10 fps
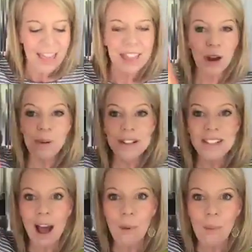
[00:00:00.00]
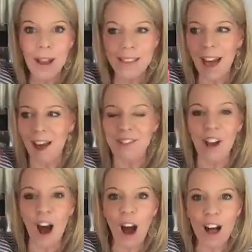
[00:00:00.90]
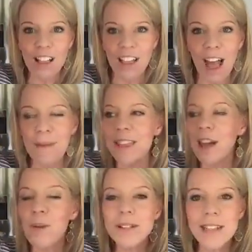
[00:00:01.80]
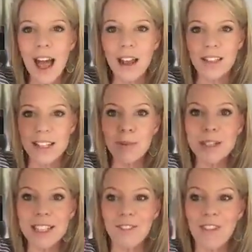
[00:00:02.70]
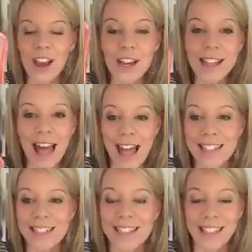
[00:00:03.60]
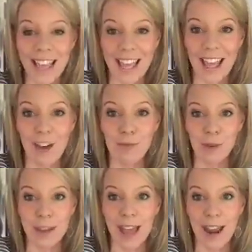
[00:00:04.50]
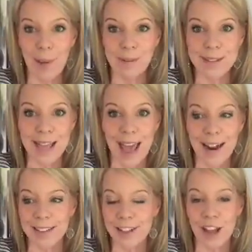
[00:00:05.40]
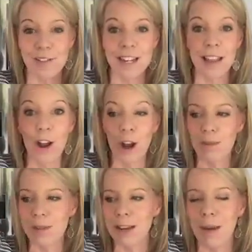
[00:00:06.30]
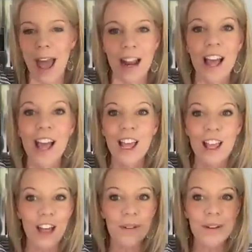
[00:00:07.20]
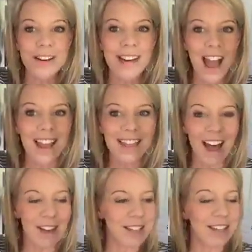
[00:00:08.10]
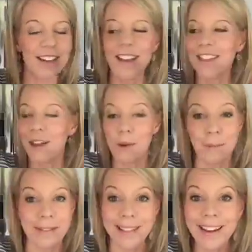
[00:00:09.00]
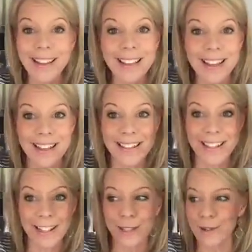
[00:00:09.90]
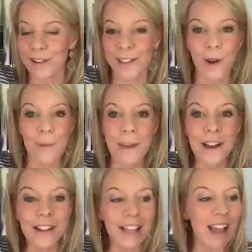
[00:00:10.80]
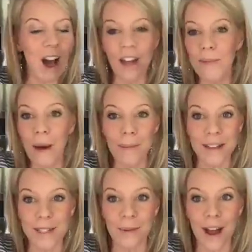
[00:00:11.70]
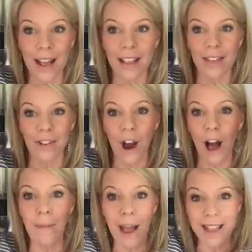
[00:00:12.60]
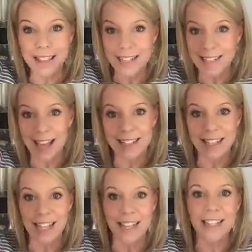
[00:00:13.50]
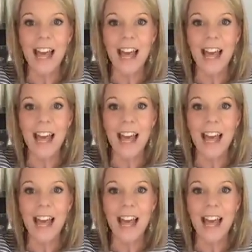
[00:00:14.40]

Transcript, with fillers: There was not one left. All, I mean, there was not, this was the very last thing of pre cut apples they had on the shelves, and it hurt me to buy it. Y'all, there were 9,000. There were plenty of these in the store. So apparently, all the mamas where I live are all buying these kinds of things.